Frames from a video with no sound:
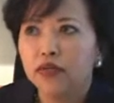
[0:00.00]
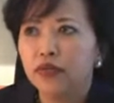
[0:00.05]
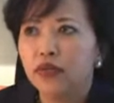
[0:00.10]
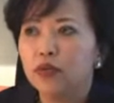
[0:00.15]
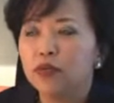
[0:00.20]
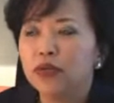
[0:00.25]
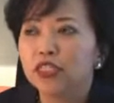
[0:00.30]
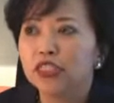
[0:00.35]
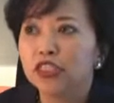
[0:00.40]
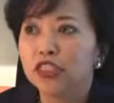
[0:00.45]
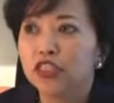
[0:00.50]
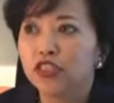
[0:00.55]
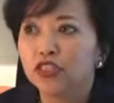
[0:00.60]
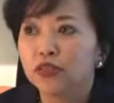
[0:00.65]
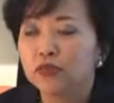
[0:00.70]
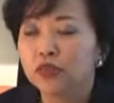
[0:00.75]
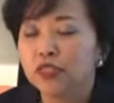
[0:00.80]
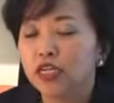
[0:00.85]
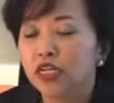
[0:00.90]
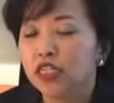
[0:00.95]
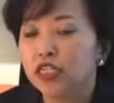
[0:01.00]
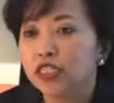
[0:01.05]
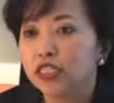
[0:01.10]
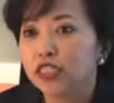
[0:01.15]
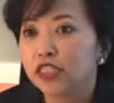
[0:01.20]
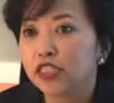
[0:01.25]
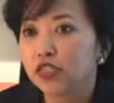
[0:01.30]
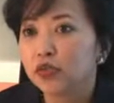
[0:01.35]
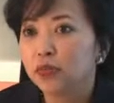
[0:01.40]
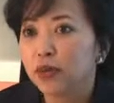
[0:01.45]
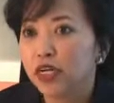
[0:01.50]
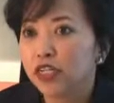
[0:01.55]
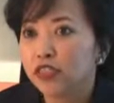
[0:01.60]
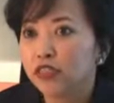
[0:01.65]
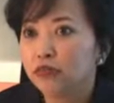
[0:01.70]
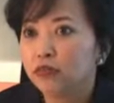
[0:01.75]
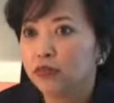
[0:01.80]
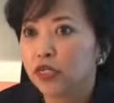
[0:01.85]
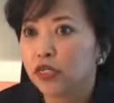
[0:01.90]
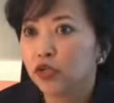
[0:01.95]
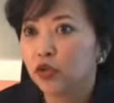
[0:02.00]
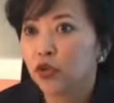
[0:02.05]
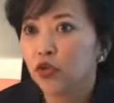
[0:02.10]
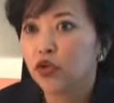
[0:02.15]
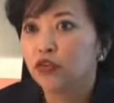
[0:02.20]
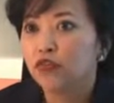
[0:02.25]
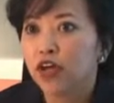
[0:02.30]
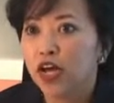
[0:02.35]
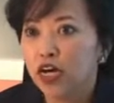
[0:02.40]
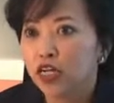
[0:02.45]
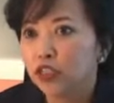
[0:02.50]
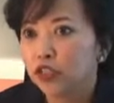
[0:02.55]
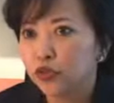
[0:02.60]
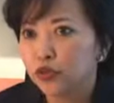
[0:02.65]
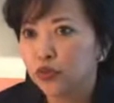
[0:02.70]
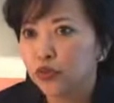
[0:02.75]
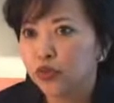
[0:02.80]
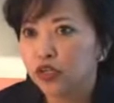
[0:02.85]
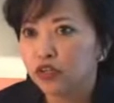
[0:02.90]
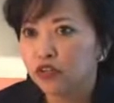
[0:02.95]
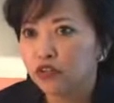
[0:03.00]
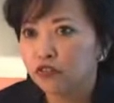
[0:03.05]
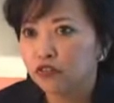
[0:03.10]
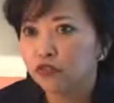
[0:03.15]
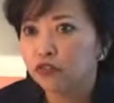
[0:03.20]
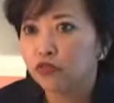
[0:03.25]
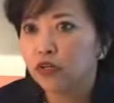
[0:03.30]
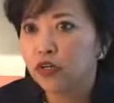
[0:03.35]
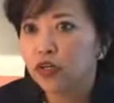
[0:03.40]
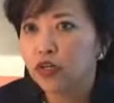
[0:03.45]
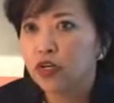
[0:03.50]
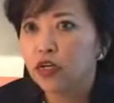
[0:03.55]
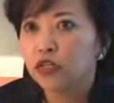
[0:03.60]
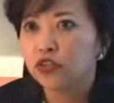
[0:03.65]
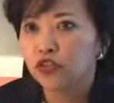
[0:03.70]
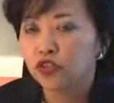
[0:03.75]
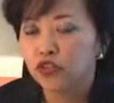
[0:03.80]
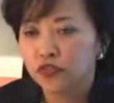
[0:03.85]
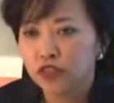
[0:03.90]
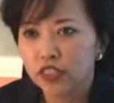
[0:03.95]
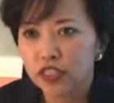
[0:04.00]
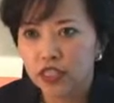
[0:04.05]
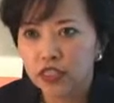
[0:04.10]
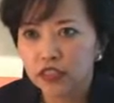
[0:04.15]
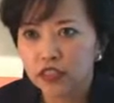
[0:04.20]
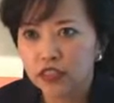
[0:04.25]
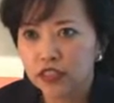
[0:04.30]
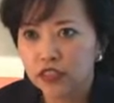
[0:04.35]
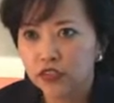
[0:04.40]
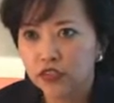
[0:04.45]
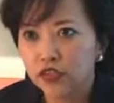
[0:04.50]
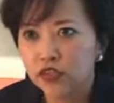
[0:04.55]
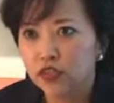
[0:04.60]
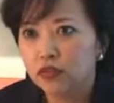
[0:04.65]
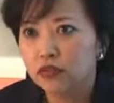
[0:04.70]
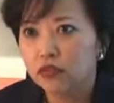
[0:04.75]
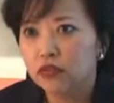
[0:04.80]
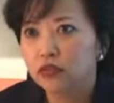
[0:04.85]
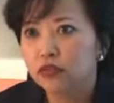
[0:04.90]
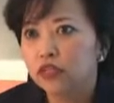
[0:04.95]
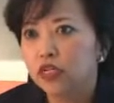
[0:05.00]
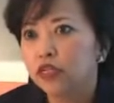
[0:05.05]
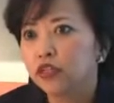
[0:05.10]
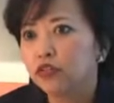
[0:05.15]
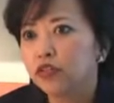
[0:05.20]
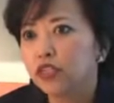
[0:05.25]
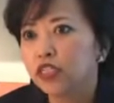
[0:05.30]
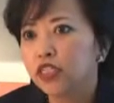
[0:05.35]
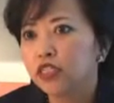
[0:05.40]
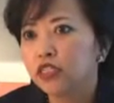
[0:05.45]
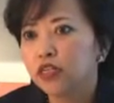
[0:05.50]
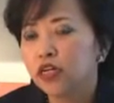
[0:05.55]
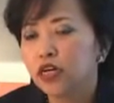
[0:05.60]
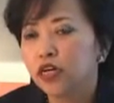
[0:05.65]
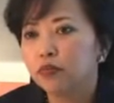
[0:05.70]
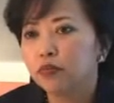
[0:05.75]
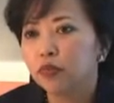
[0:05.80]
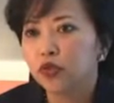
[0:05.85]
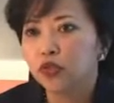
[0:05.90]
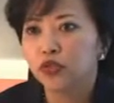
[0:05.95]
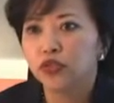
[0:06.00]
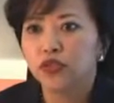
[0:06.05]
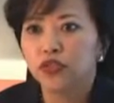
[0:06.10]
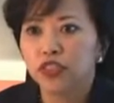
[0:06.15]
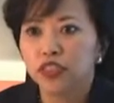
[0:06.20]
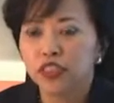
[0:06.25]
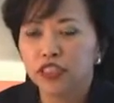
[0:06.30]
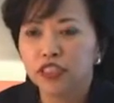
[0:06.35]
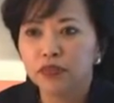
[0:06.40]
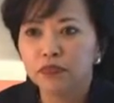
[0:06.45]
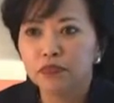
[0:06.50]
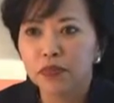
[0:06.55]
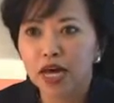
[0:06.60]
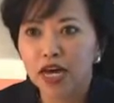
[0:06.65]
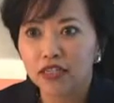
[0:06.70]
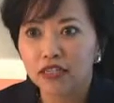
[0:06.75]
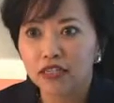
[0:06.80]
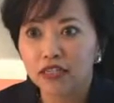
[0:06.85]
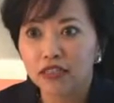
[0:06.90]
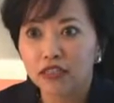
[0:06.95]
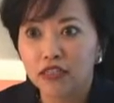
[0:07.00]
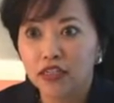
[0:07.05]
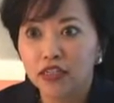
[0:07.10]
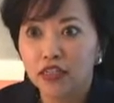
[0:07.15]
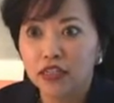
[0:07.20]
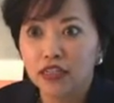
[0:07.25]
Well, my leadership style, I guess, is based in my core values of service excellence, integrity, and personal and team best.